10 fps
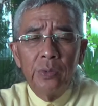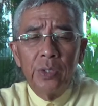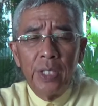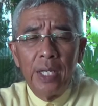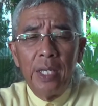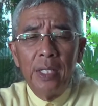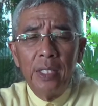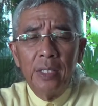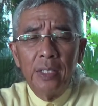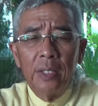today
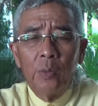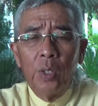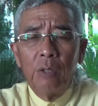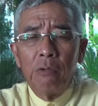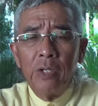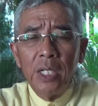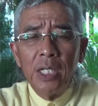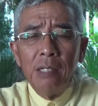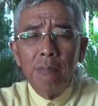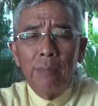that what
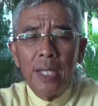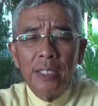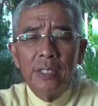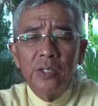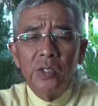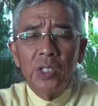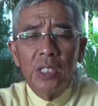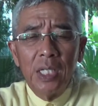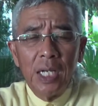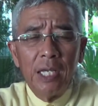really matters
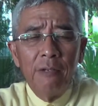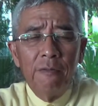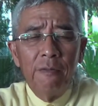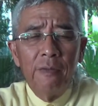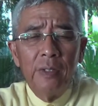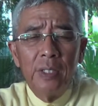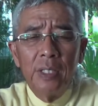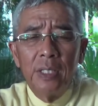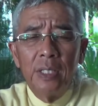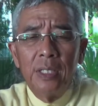in life
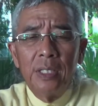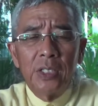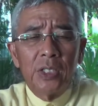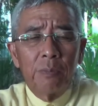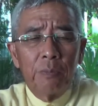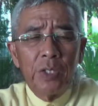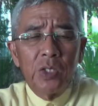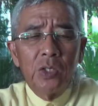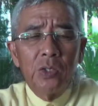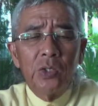is the
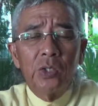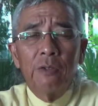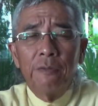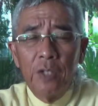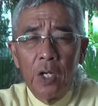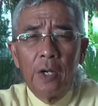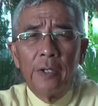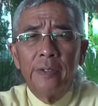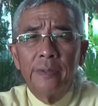presence of God.